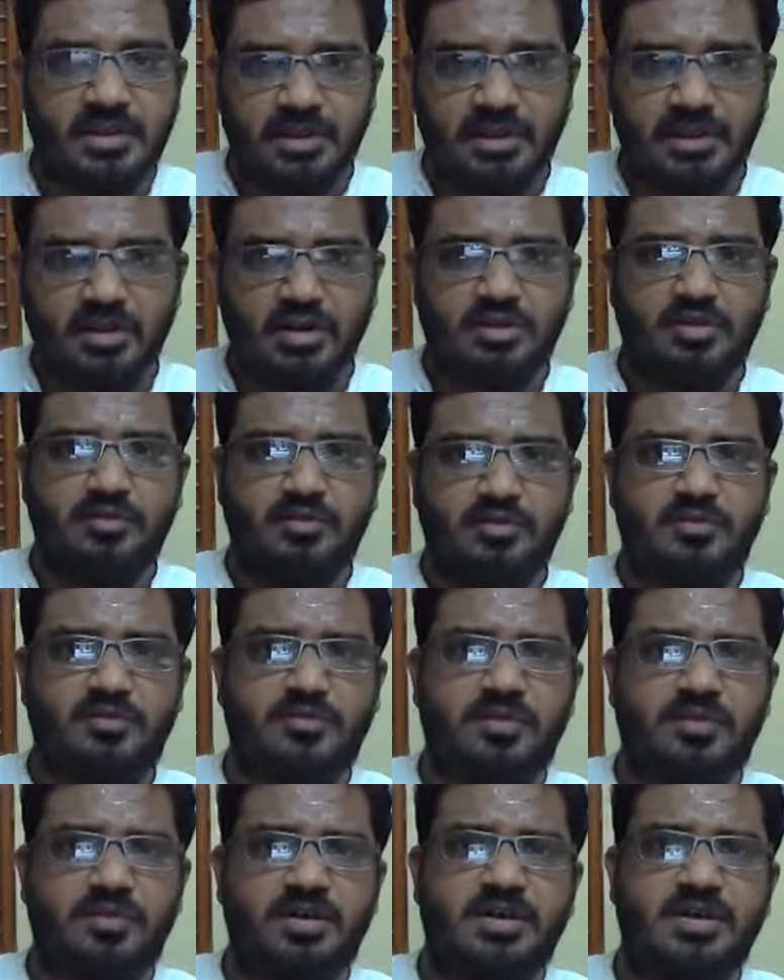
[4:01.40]
A lot of
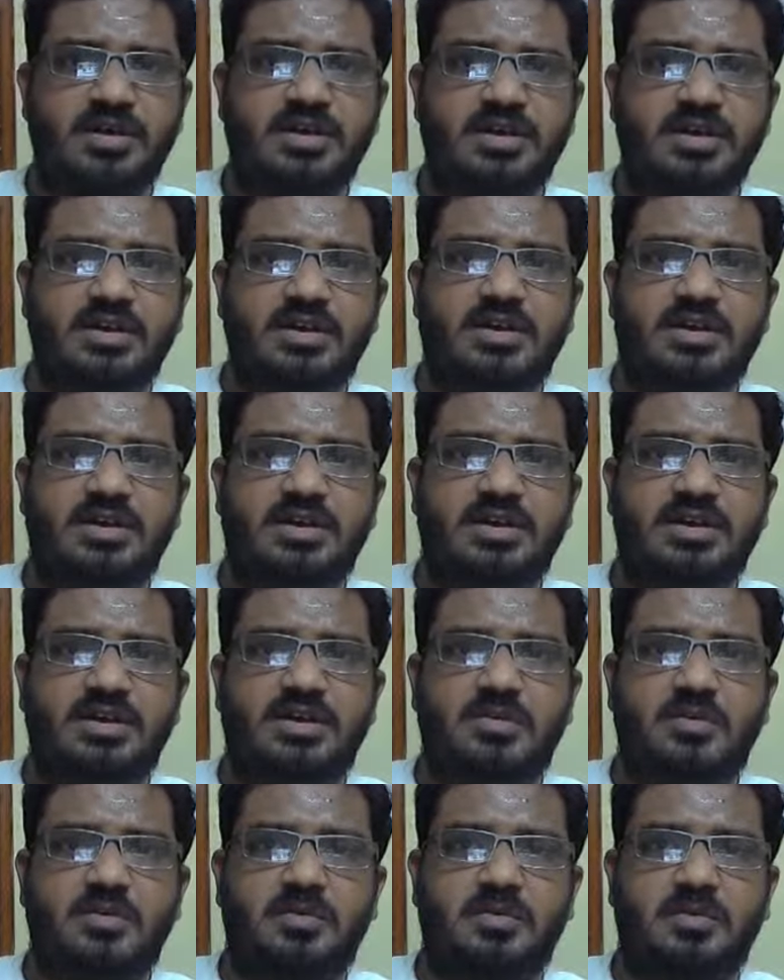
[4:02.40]
uh,
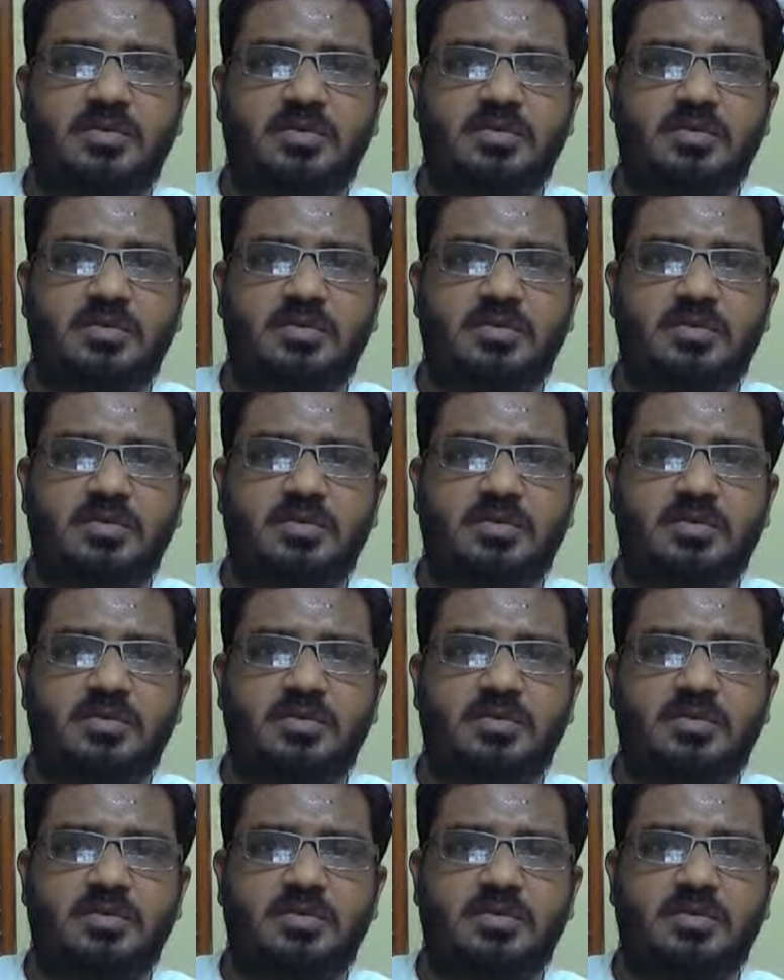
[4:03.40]
uh,